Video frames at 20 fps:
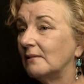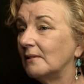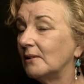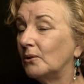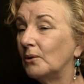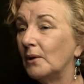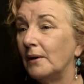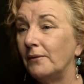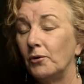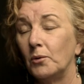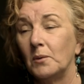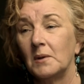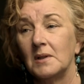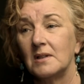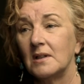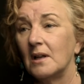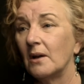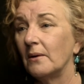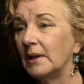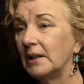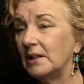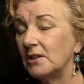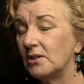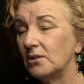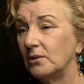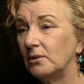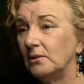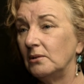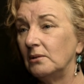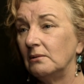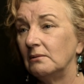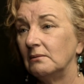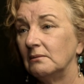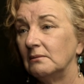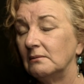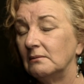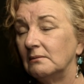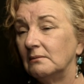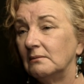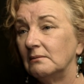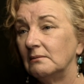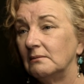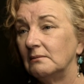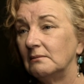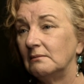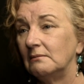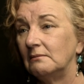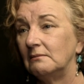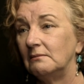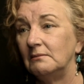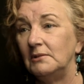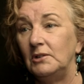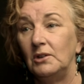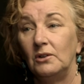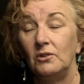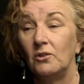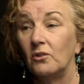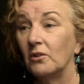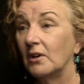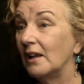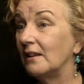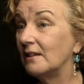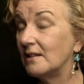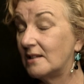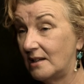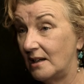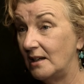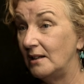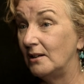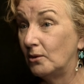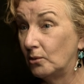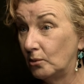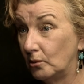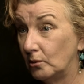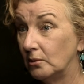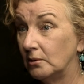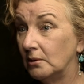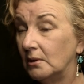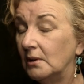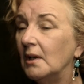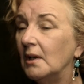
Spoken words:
or everyone's going to not get the scene at all.